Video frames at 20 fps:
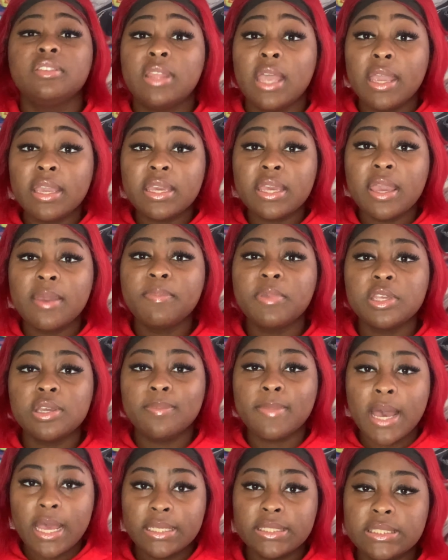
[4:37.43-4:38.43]
that can't be your
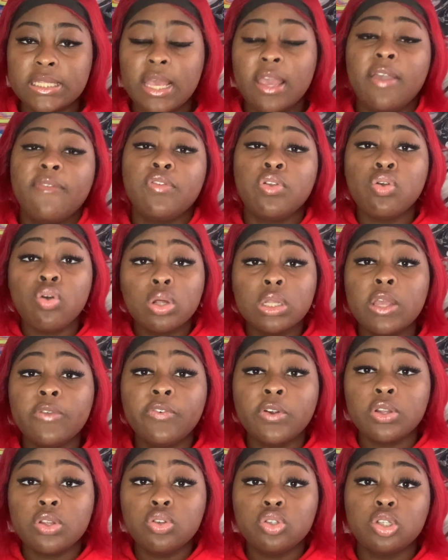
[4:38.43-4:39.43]
mindset. If you only
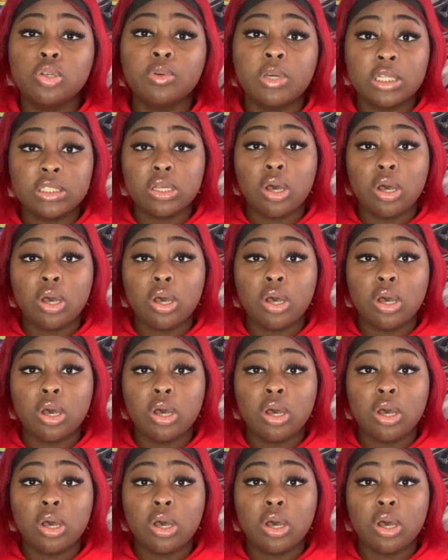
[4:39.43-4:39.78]
for YouTube because,